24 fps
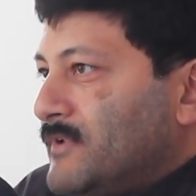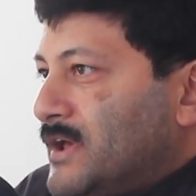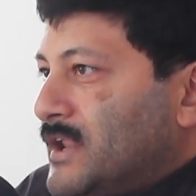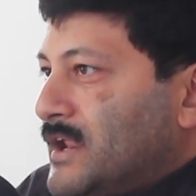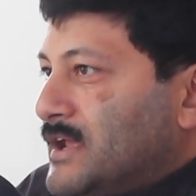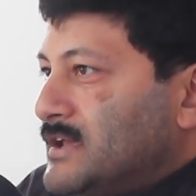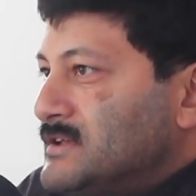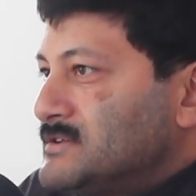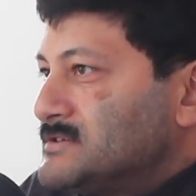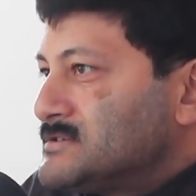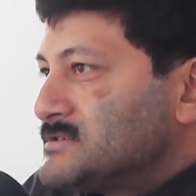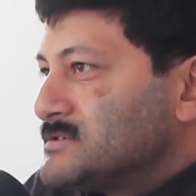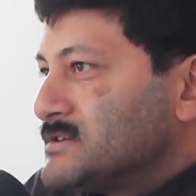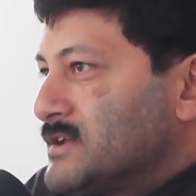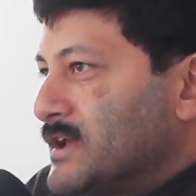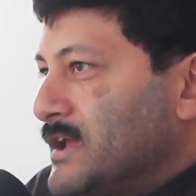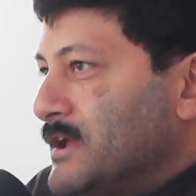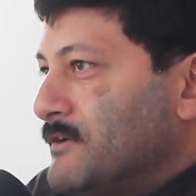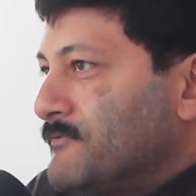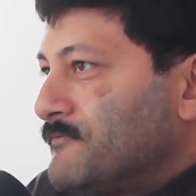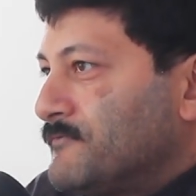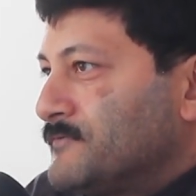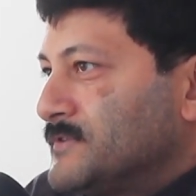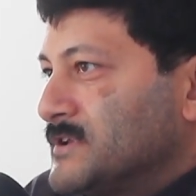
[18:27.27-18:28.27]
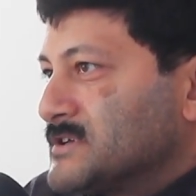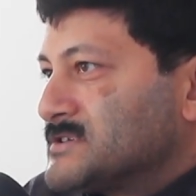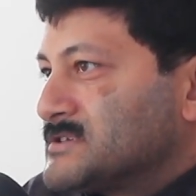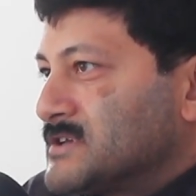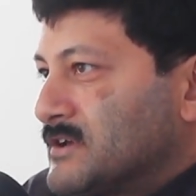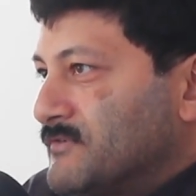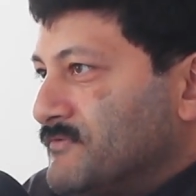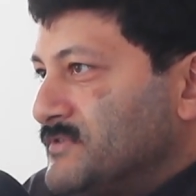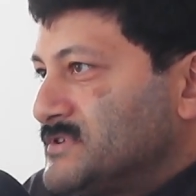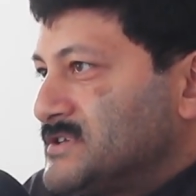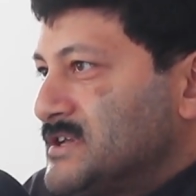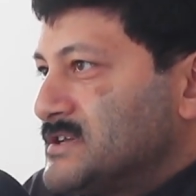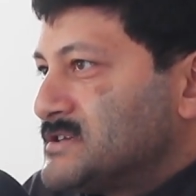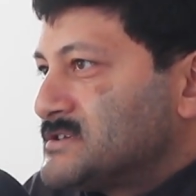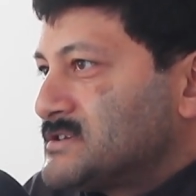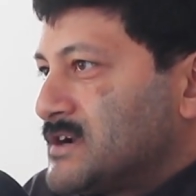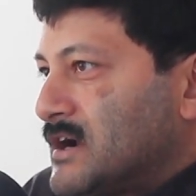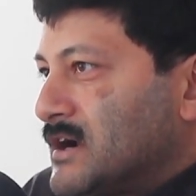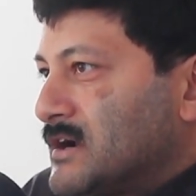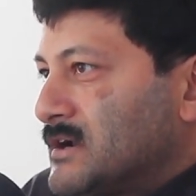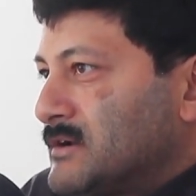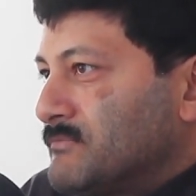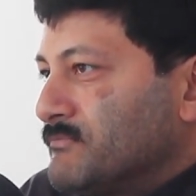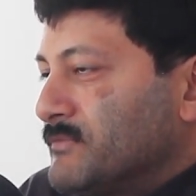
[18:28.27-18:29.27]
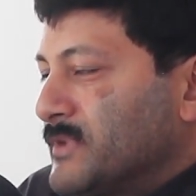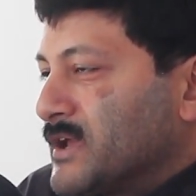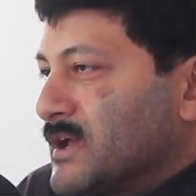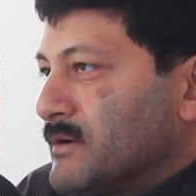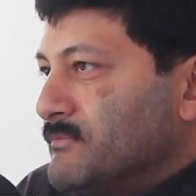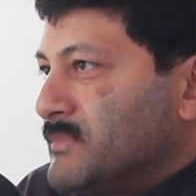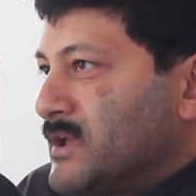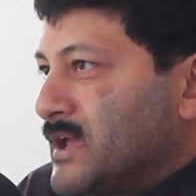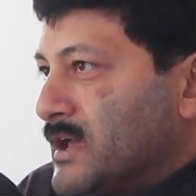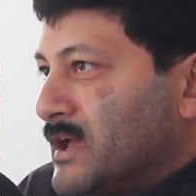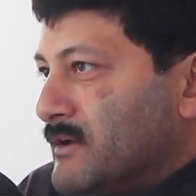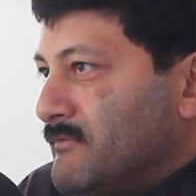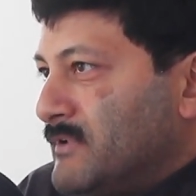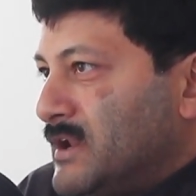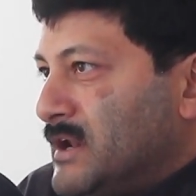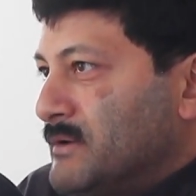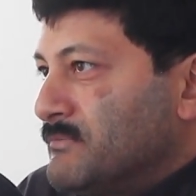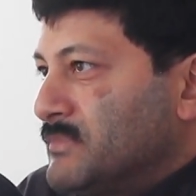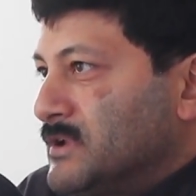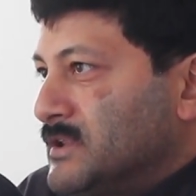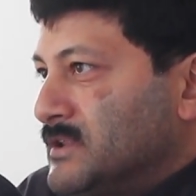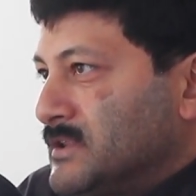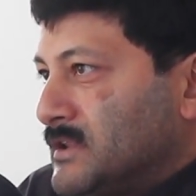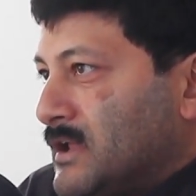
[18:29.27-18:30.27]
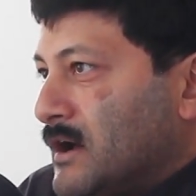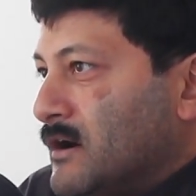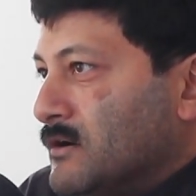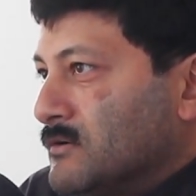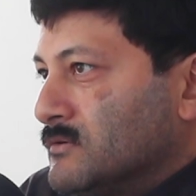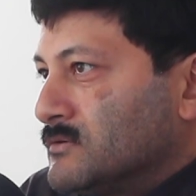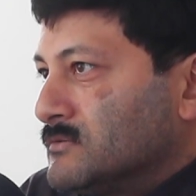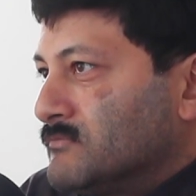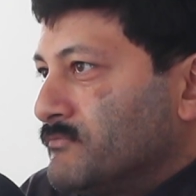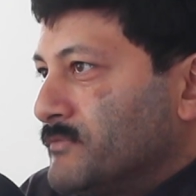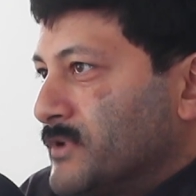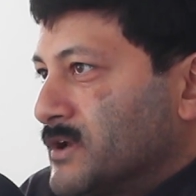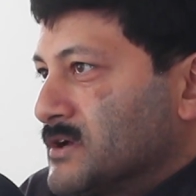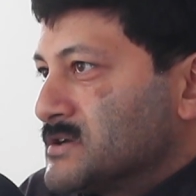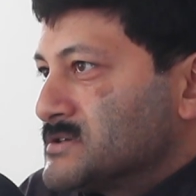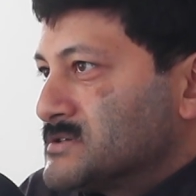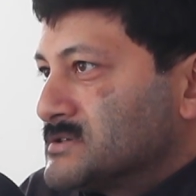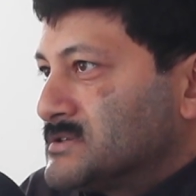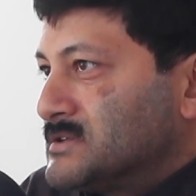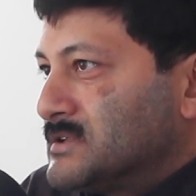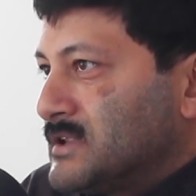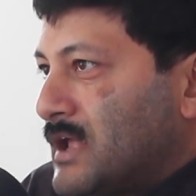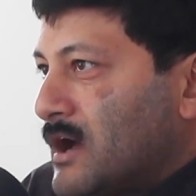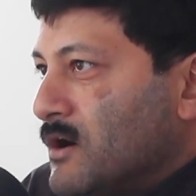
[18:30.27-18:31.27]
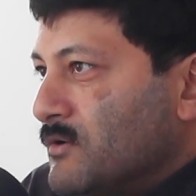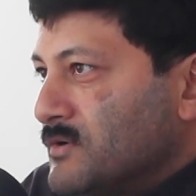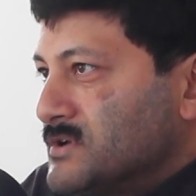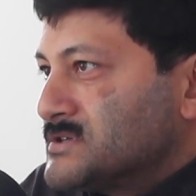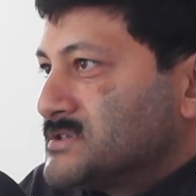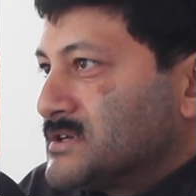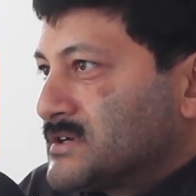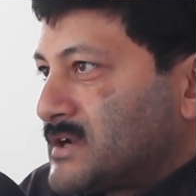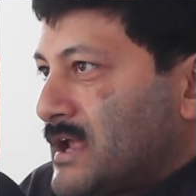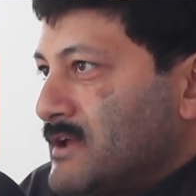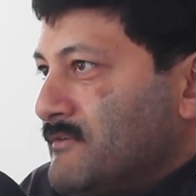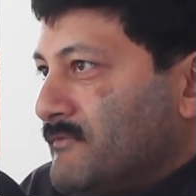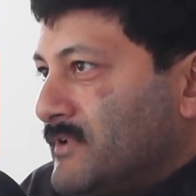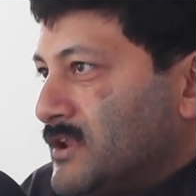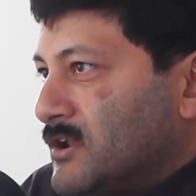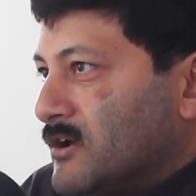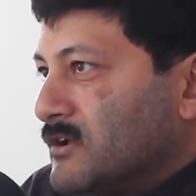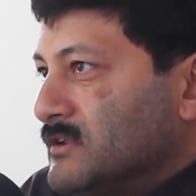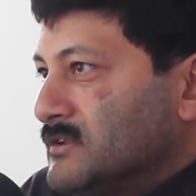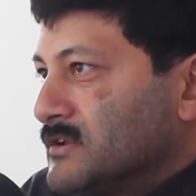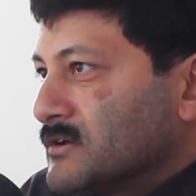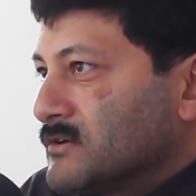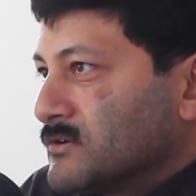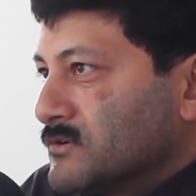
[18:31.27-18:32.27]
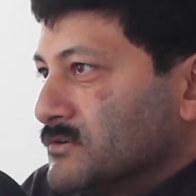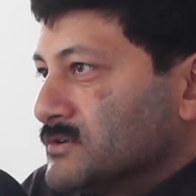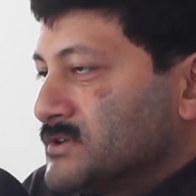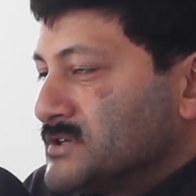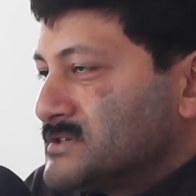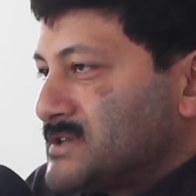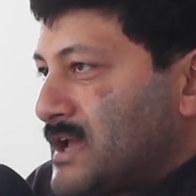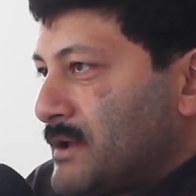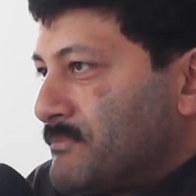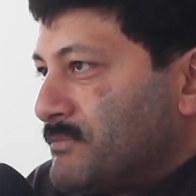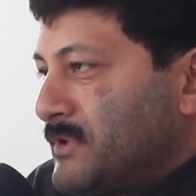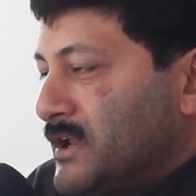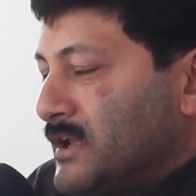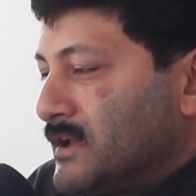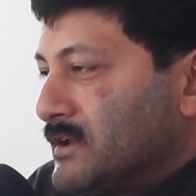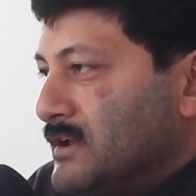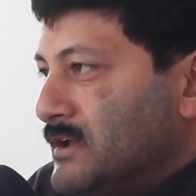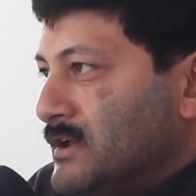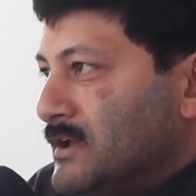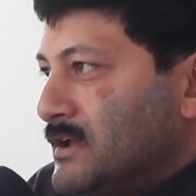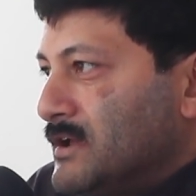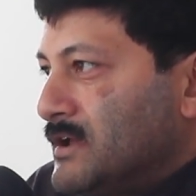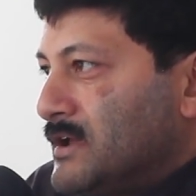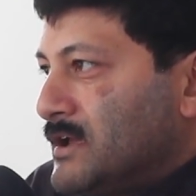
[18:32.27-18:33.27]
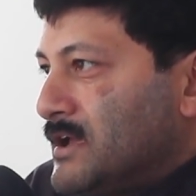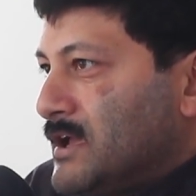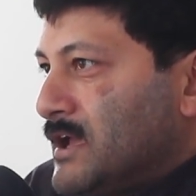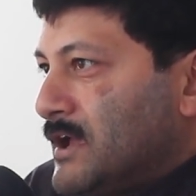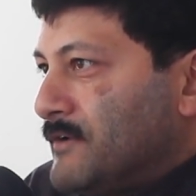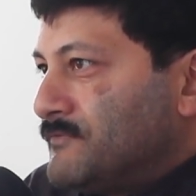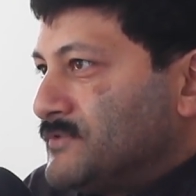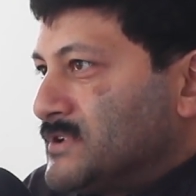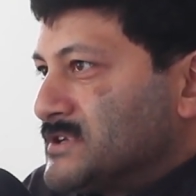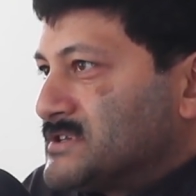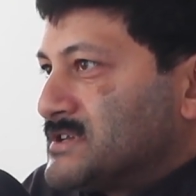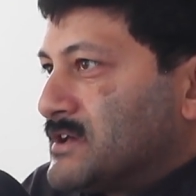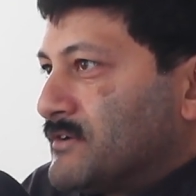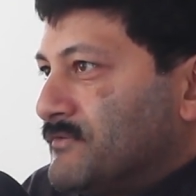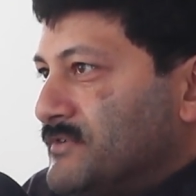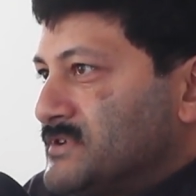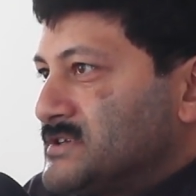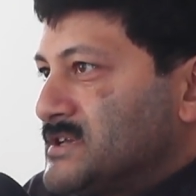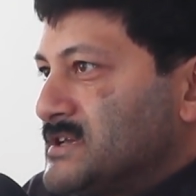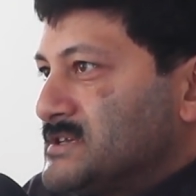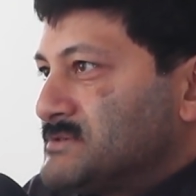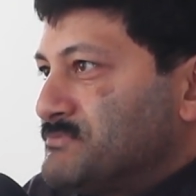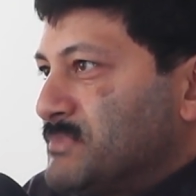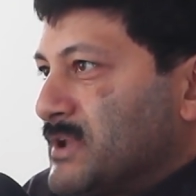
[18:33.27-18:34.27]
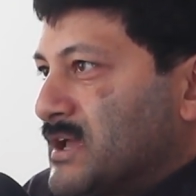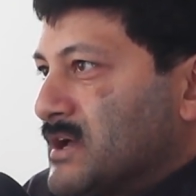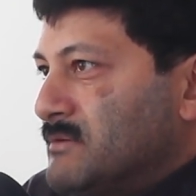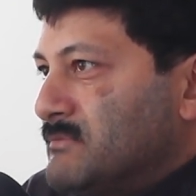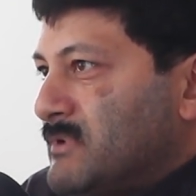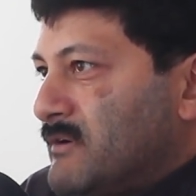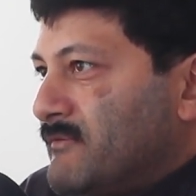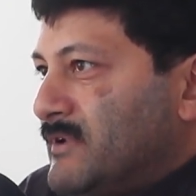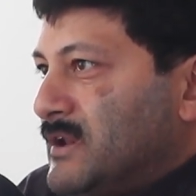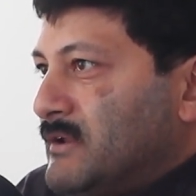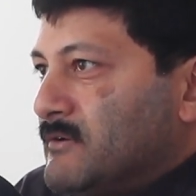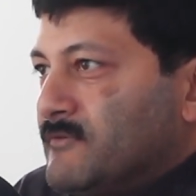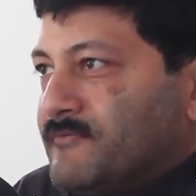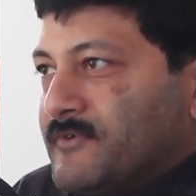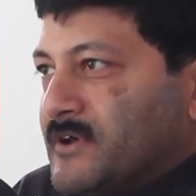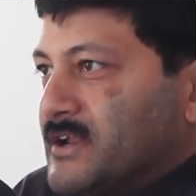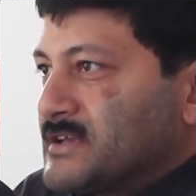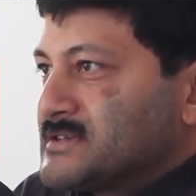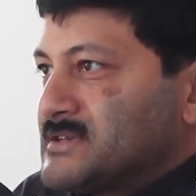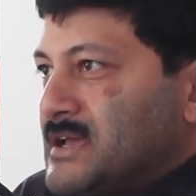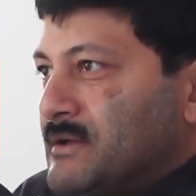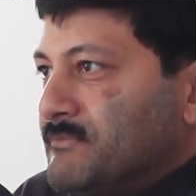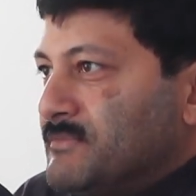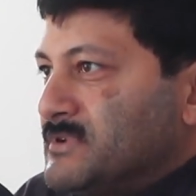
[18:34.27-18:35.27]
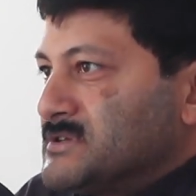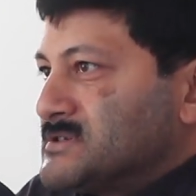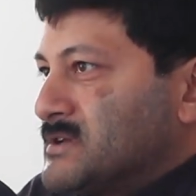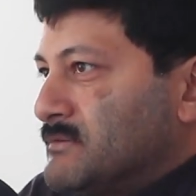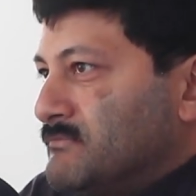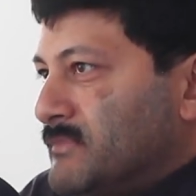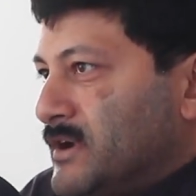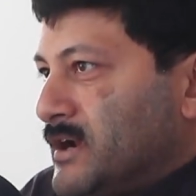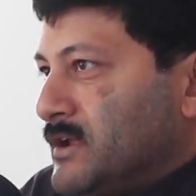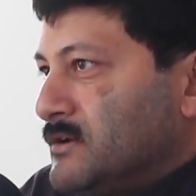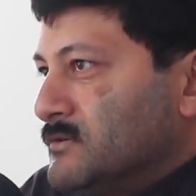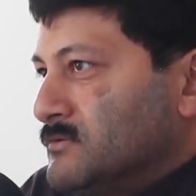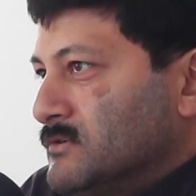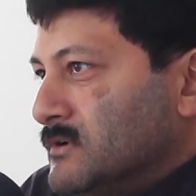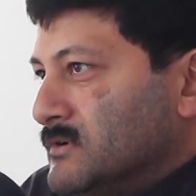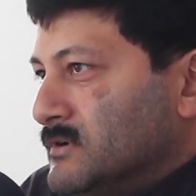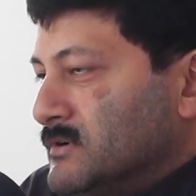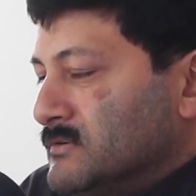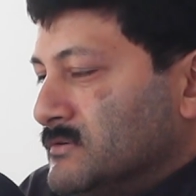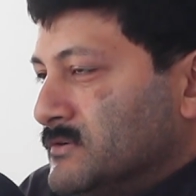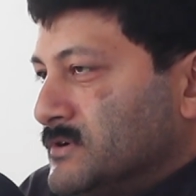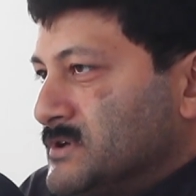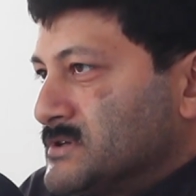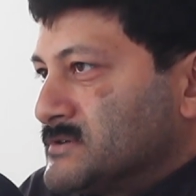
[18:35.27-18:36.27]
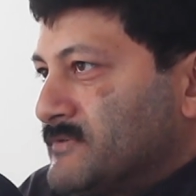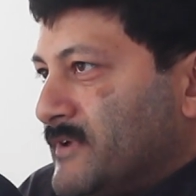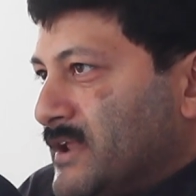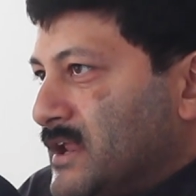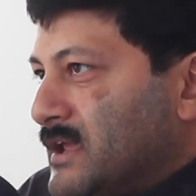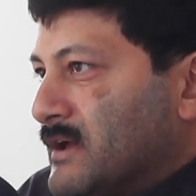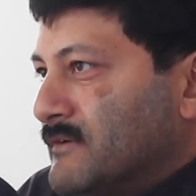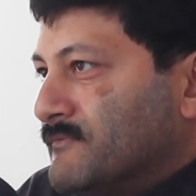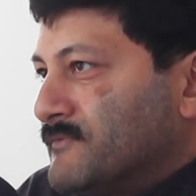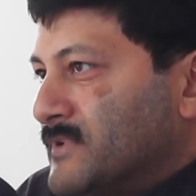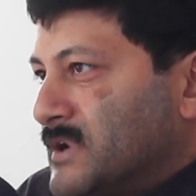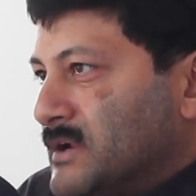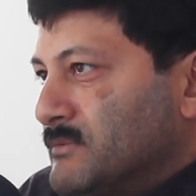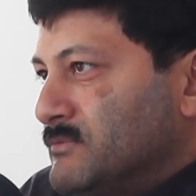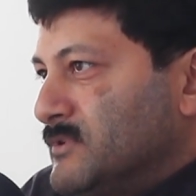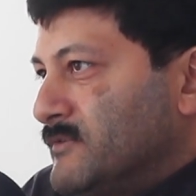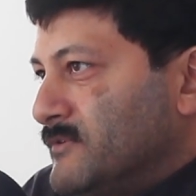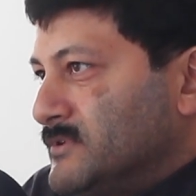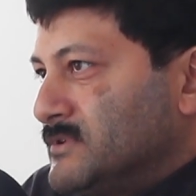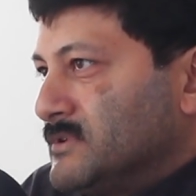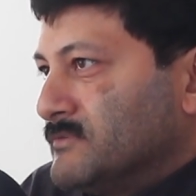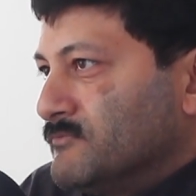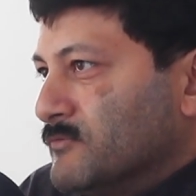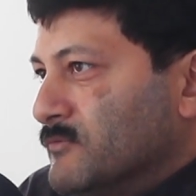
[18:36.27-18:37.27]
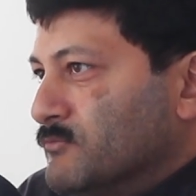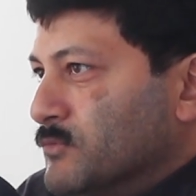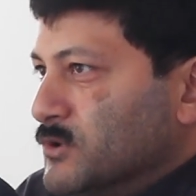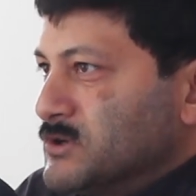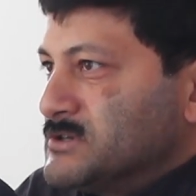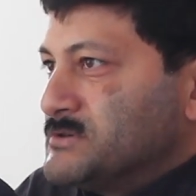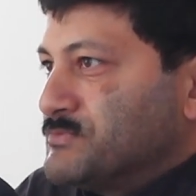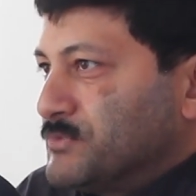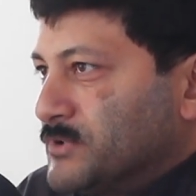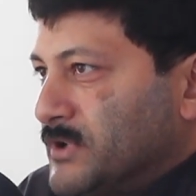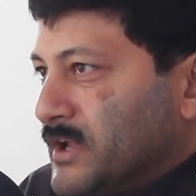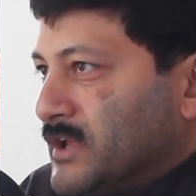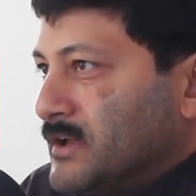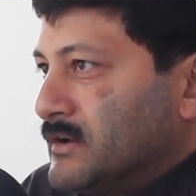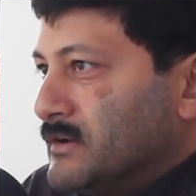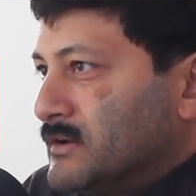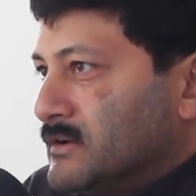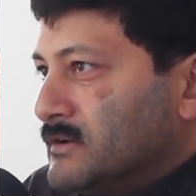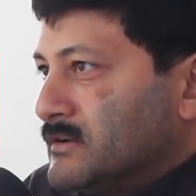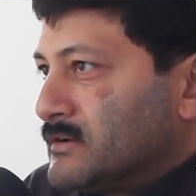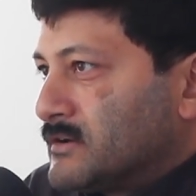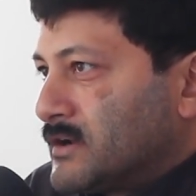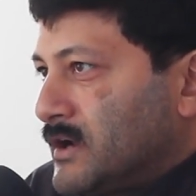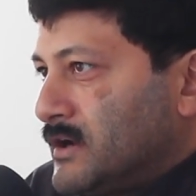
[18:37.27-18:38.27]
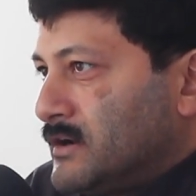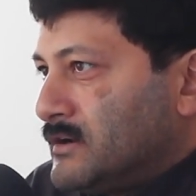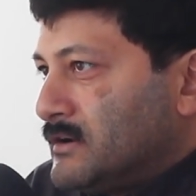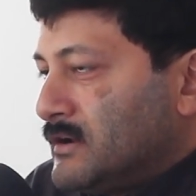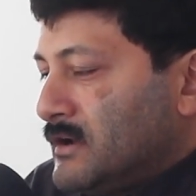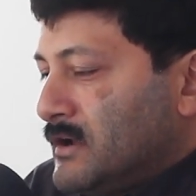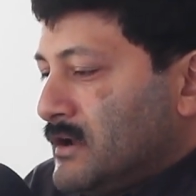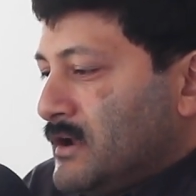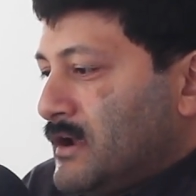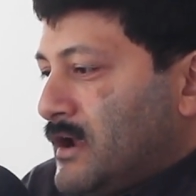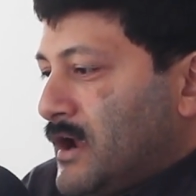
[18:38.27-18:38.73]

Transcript: Whereas, if the services start becoming available now, because now is the time when all the growth is happening. If the services become available, for example, somebody who is very comfortable with Bhojpuri, right?